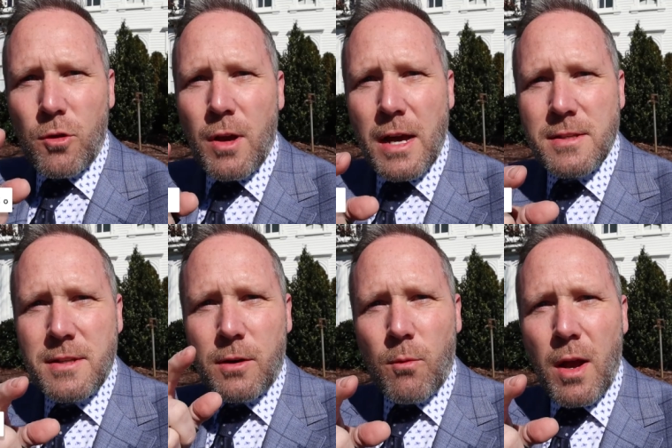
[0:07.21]
If you guys
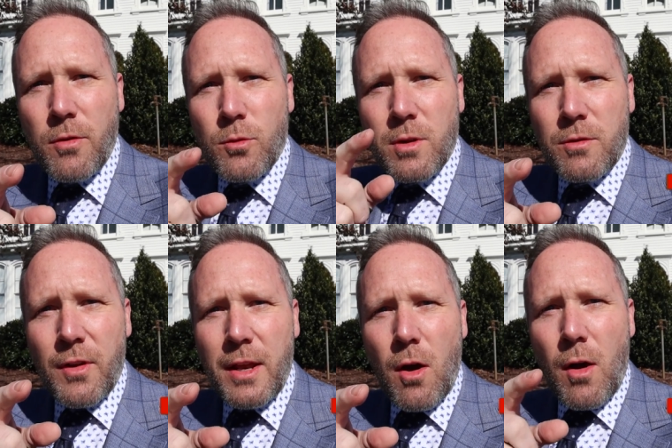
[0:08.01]
stick around through this
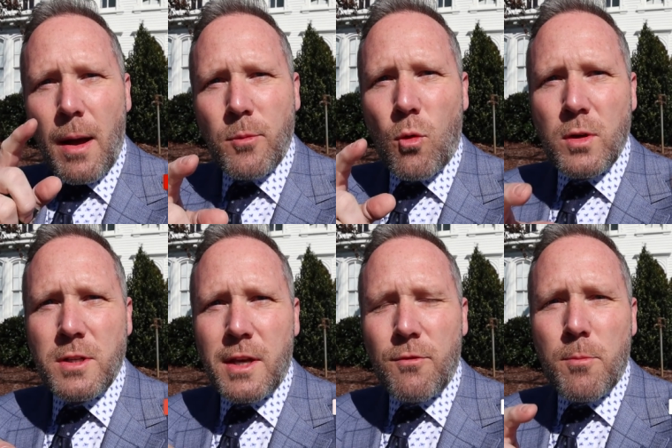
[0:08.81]
video, I'm going
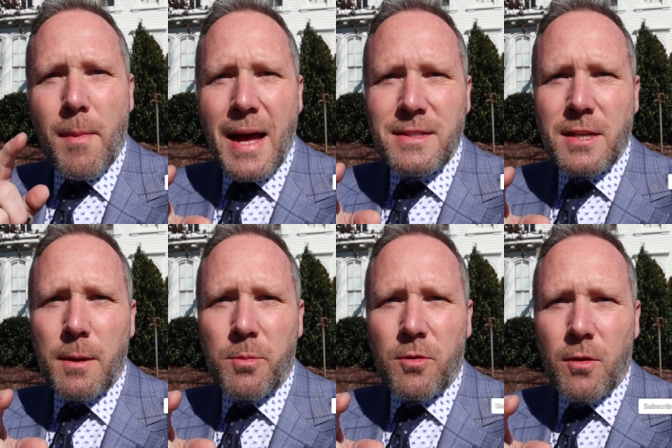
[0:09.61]
to give you my
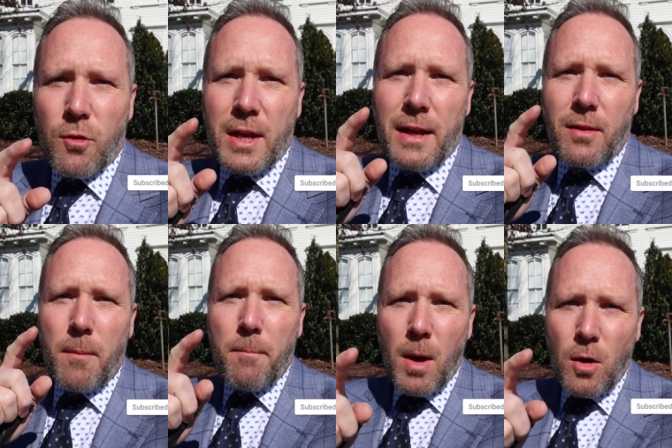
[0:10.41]
tips for getting
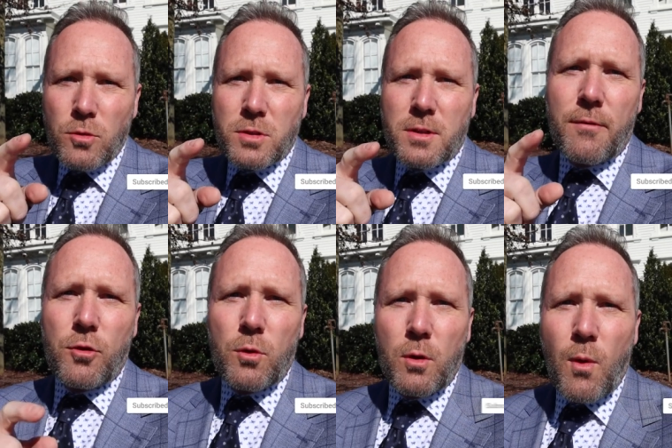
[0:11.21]
the most out of
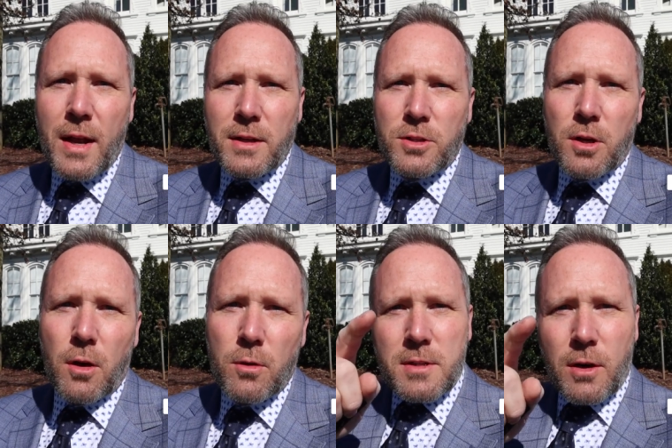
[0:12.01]
doing a wedding
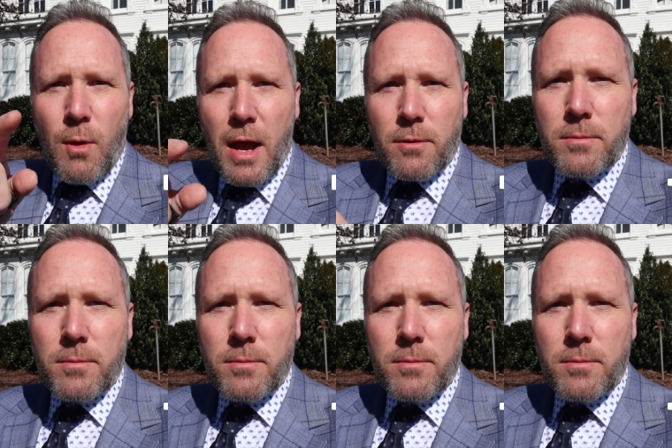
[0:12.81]
show. Stick around.